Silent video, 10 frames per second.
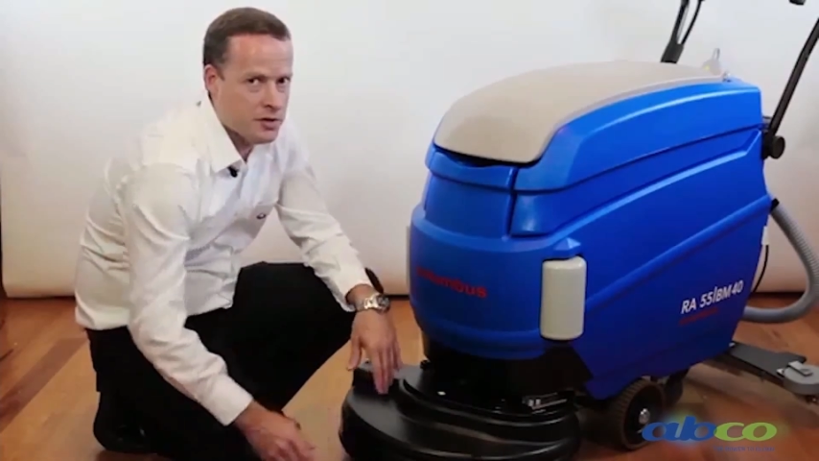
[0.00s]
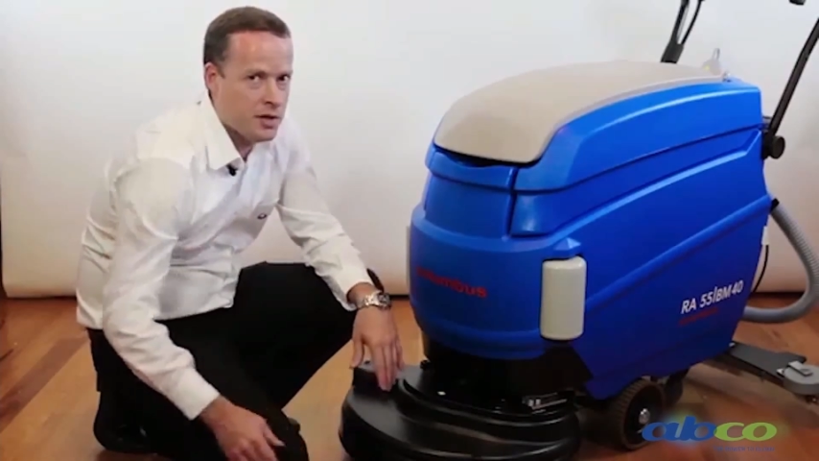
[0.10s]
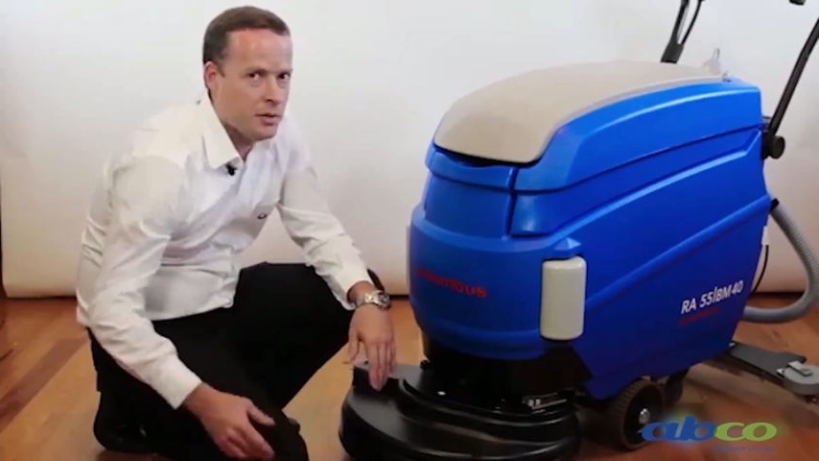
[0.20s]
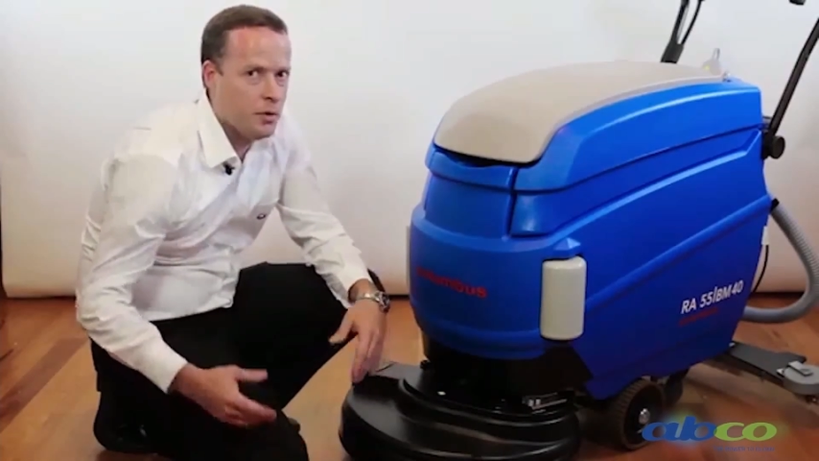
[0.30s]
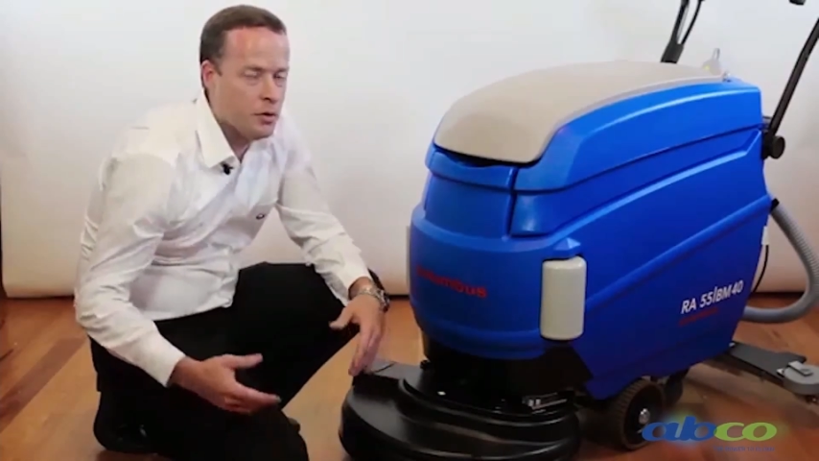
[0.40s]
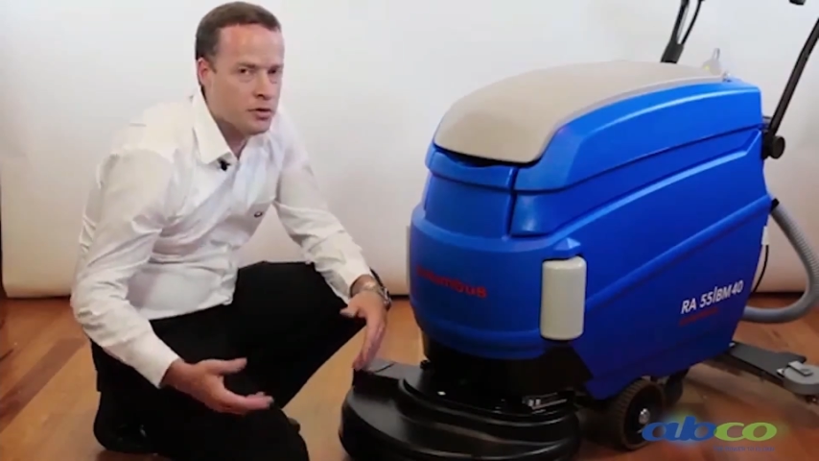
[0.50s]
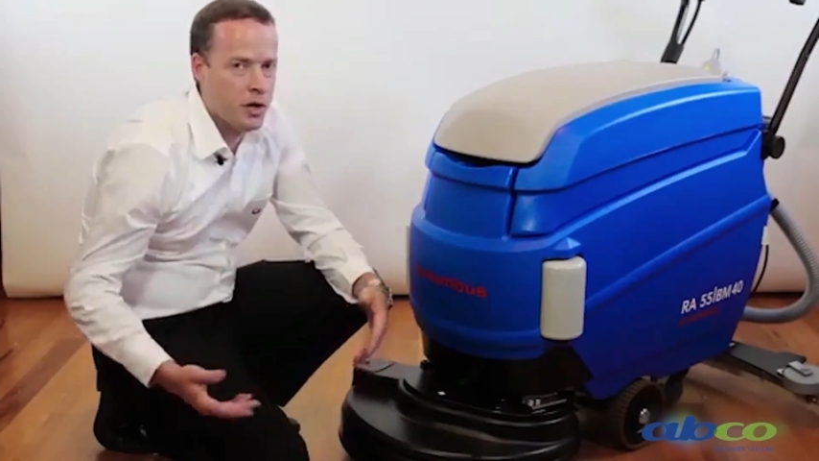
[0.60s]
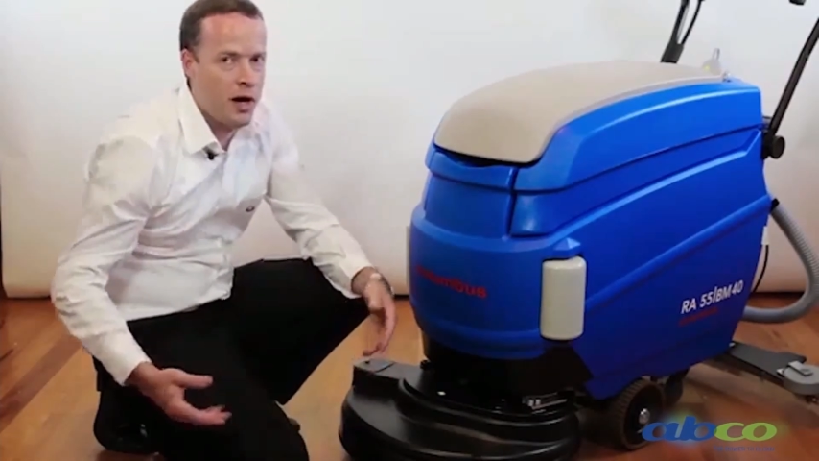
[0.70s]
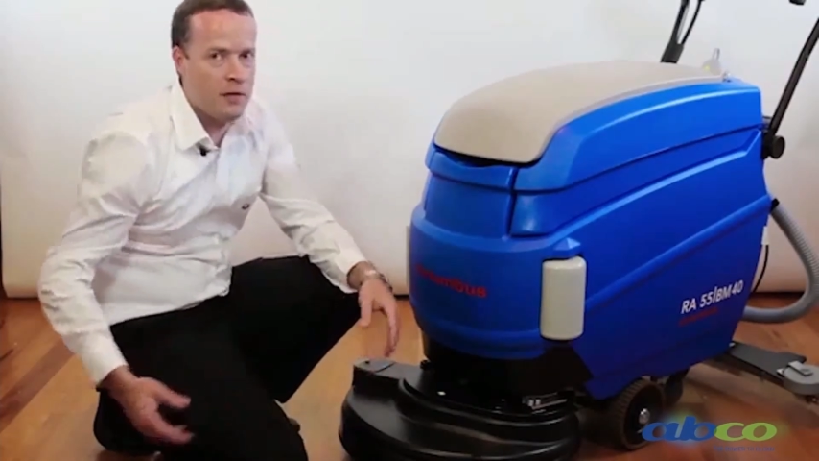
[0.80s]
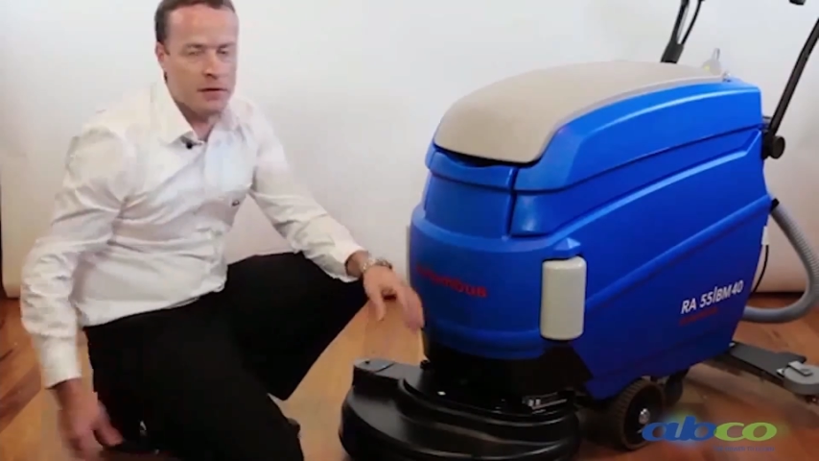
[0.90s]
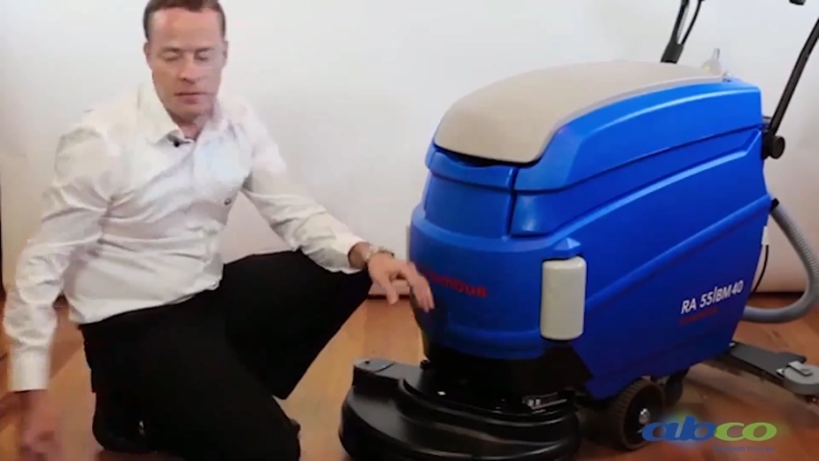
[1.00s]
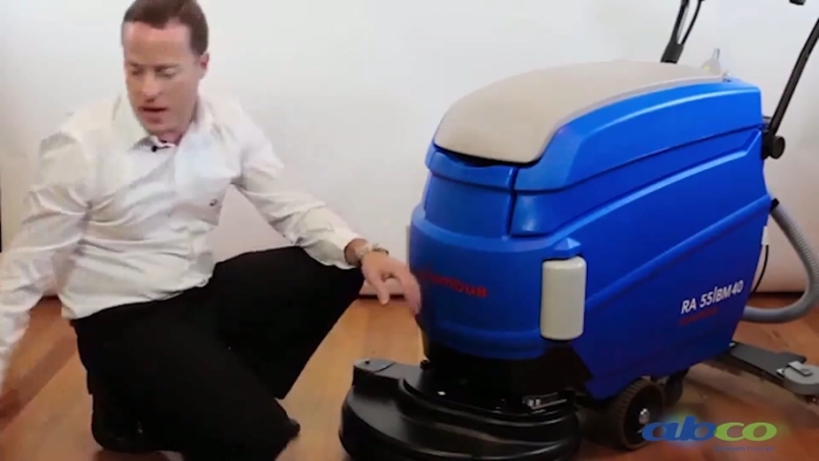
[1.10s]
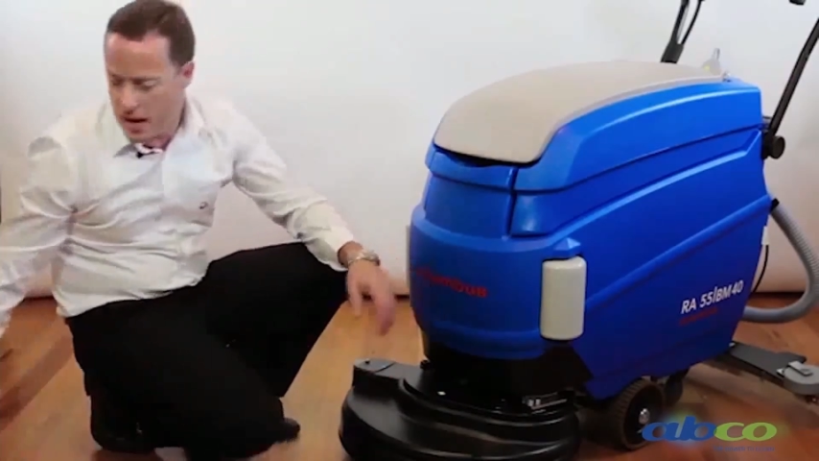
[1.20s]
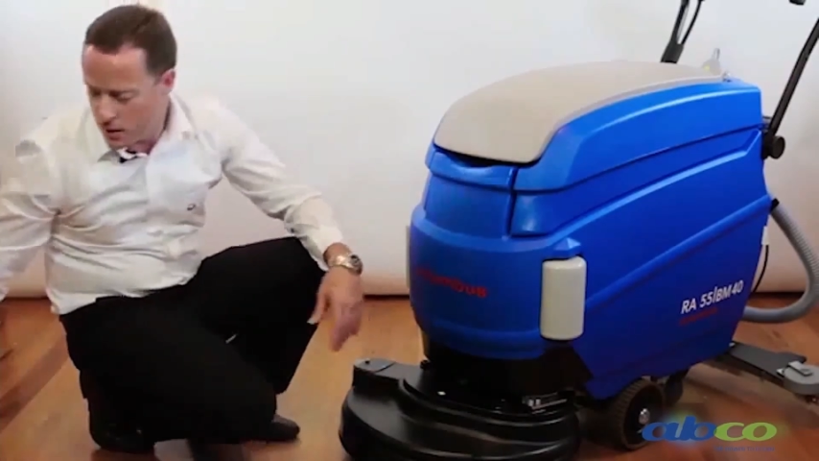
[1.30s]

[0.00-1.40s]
and then we also have the pad